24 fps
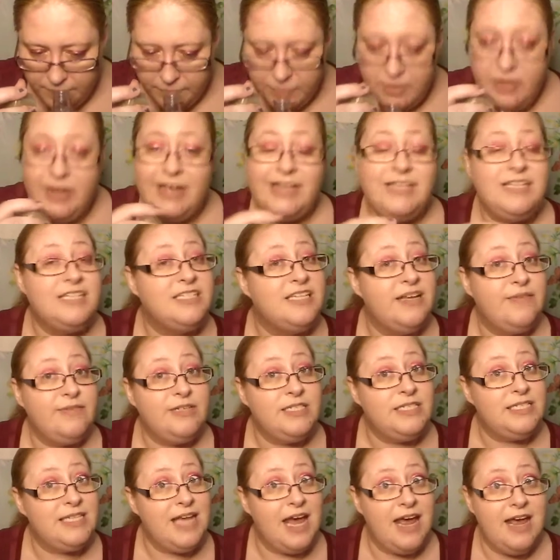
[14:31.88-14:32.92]
Okay, it does have a
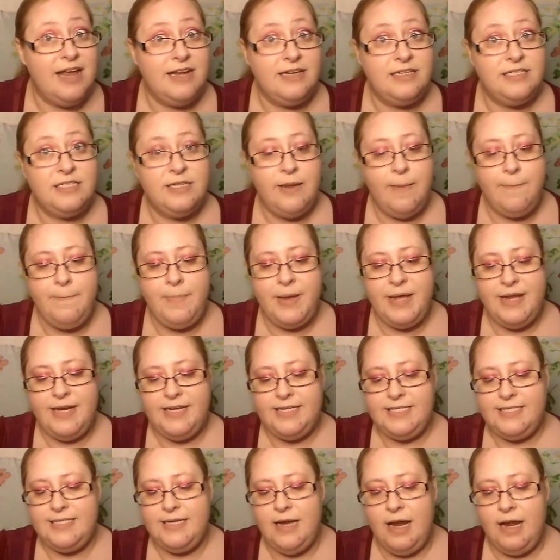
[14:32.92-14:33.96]
scent, but
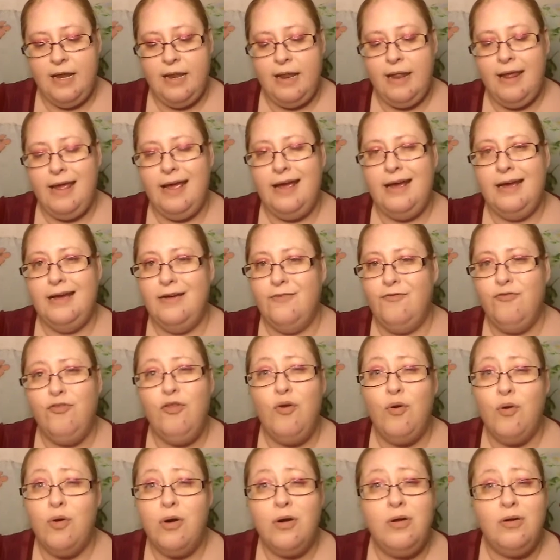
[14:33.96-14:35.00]
it's not like
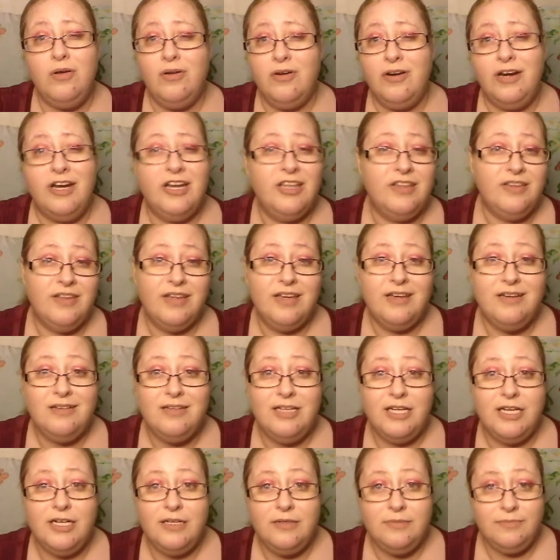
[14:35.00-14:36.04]
floral or anything,
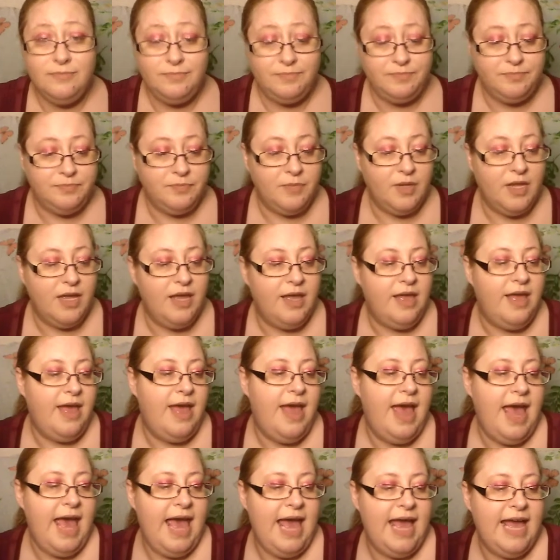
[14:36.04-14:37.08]
you know.
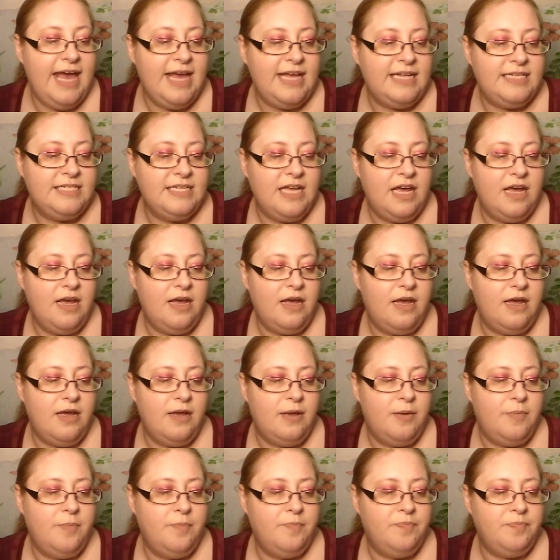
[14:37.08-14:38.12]
And
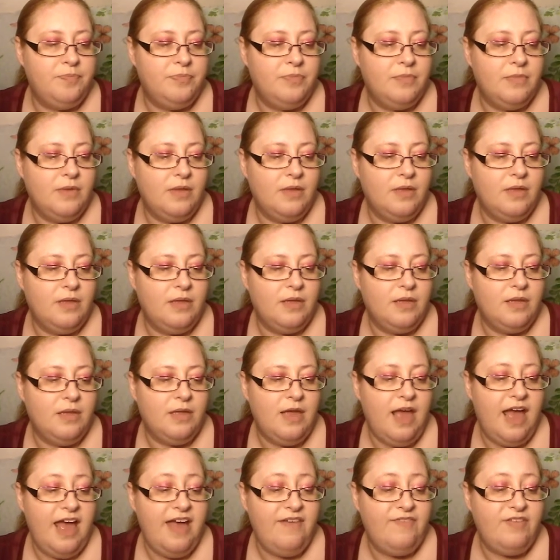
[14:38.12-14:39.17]
um,
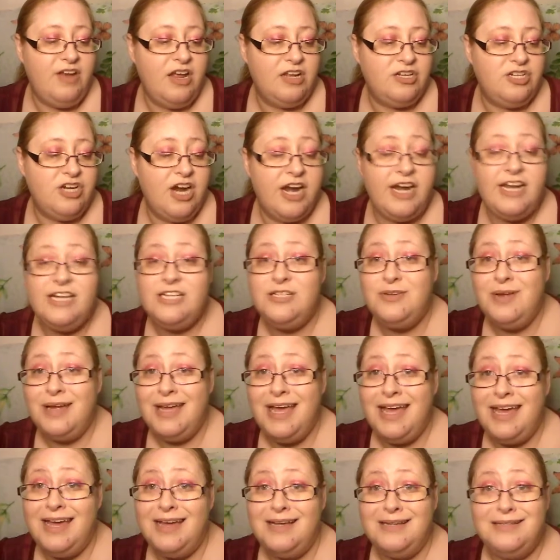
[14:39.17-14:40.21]
I have not tried it, so I
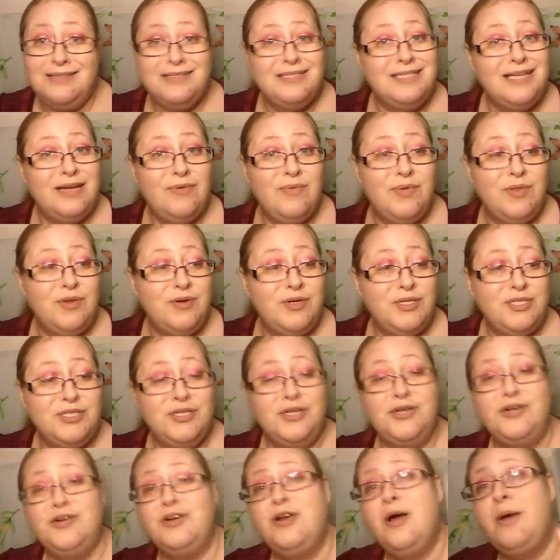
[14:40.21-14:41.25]
can't say whether it's
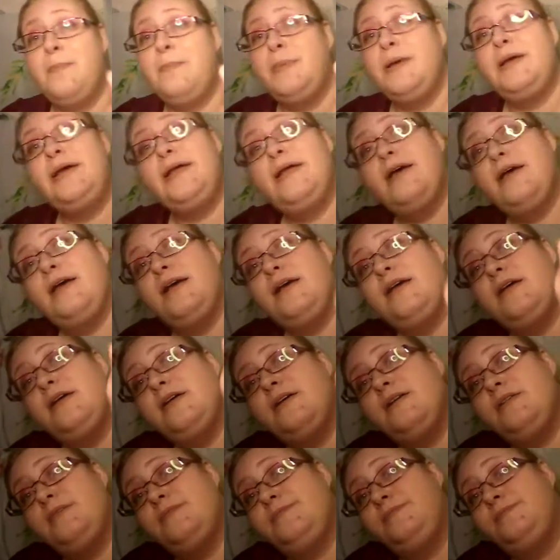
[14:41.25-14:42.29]
good or not, but
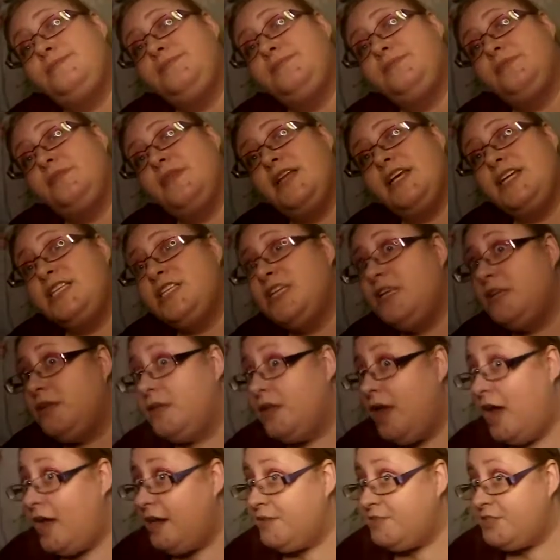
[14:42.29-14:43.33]
it's a
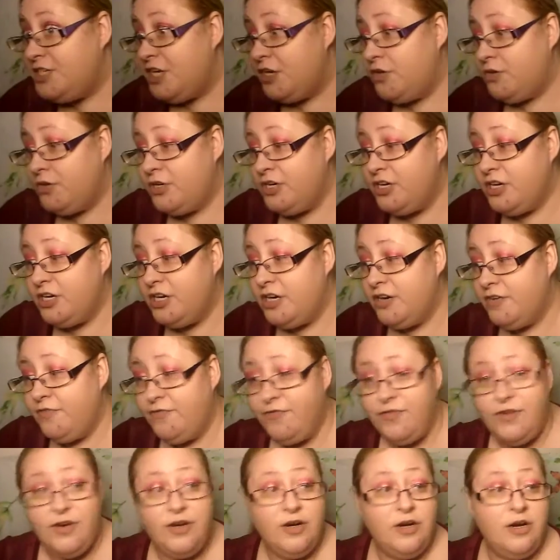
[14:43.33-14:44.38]
lot of toner
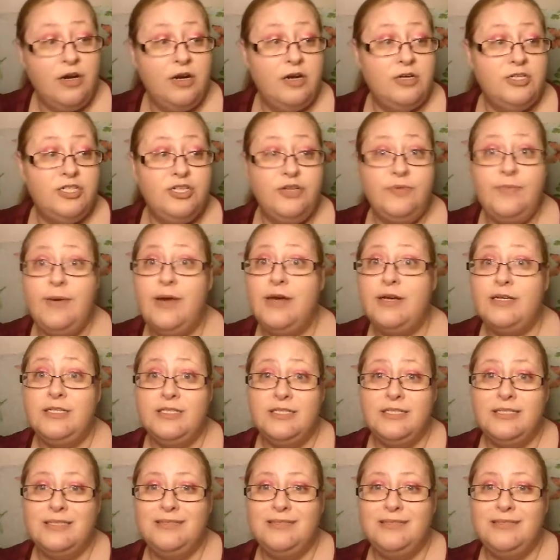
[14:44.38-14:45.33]
for two bucks.